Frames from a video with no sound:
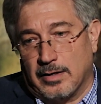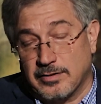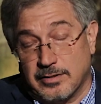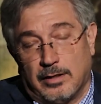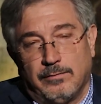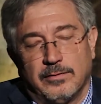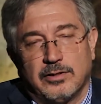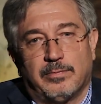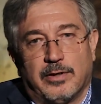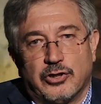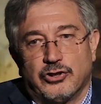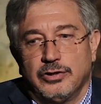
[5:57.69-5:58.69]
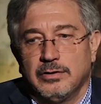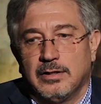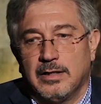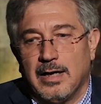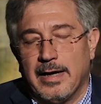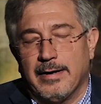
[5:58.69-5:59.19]
self-expression,
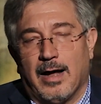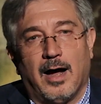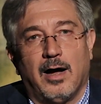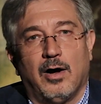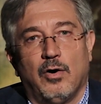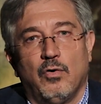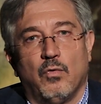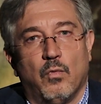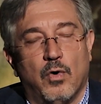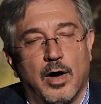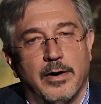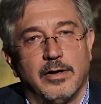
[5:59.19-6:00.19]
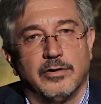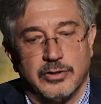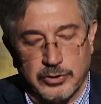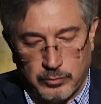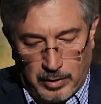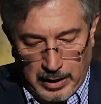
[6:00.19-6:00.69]
and how one
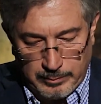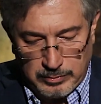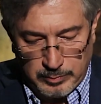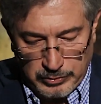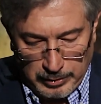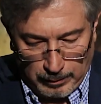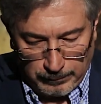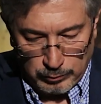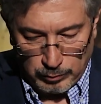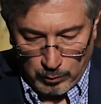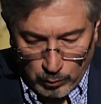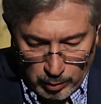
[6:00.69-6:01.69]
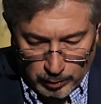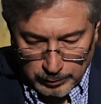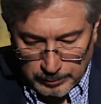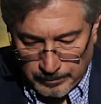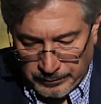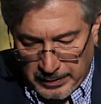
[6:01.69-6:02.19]
describes himself to the
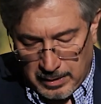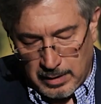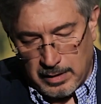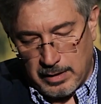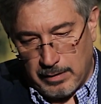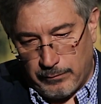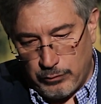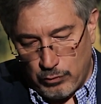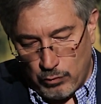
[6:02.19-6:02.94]
world. If